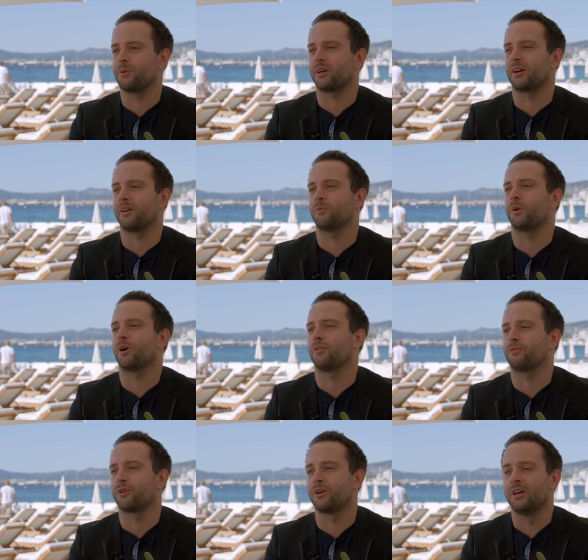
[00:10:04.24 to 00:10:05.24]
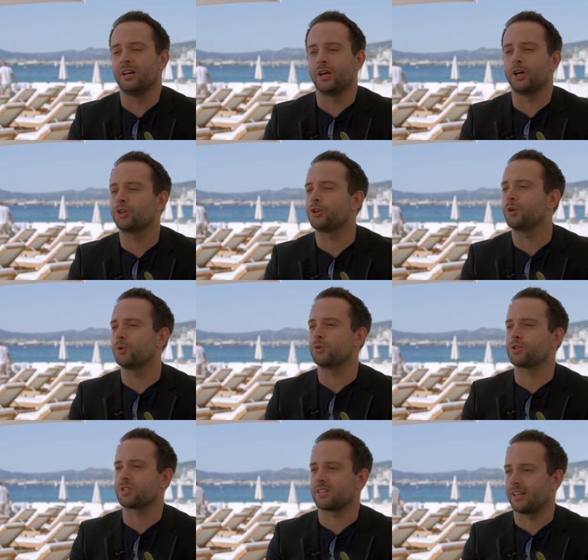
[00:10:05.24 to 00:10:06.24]
can we offer a
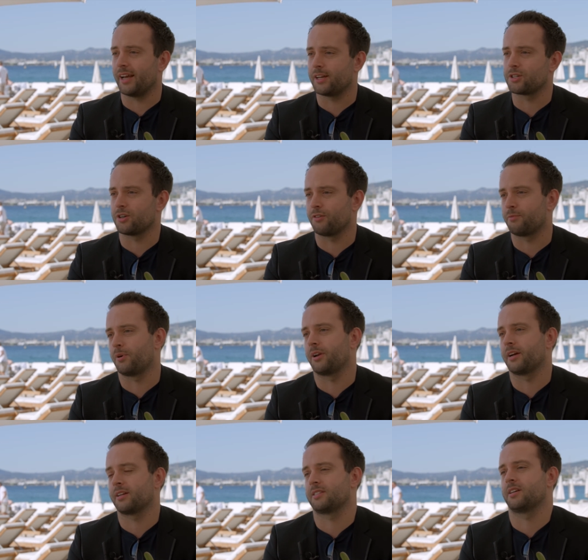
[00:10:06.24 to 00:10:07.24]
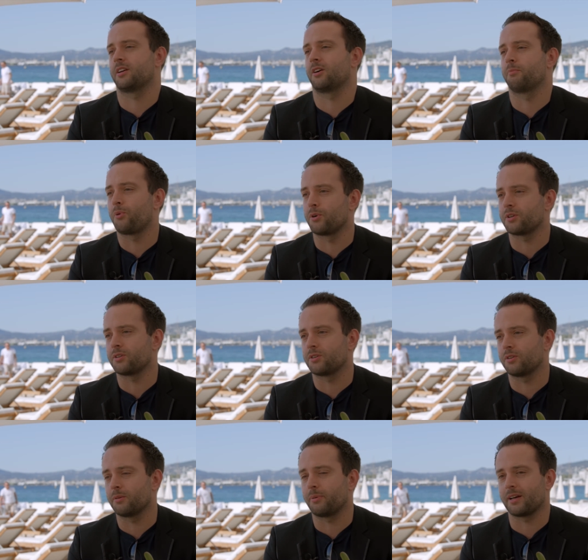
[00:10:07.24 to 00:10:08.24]
huge selection of products that are important
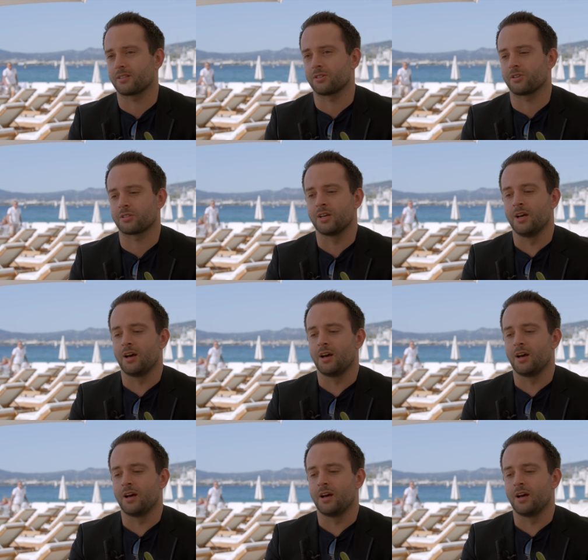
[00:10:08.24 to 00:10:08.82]
to the passengers,